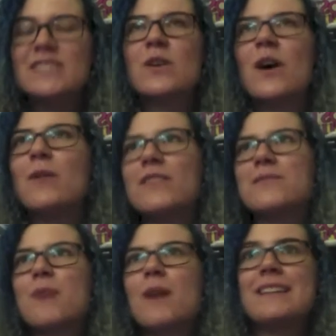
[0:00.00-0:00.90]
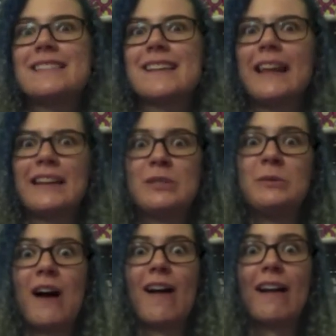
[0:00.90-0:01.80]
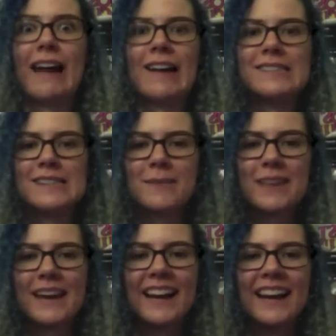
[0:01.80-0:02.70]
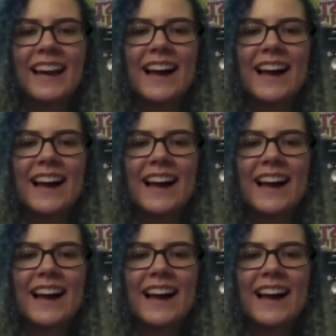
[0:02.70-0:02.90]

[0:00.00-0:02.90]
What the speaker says: so I would have probably said, like, Tsunade or something,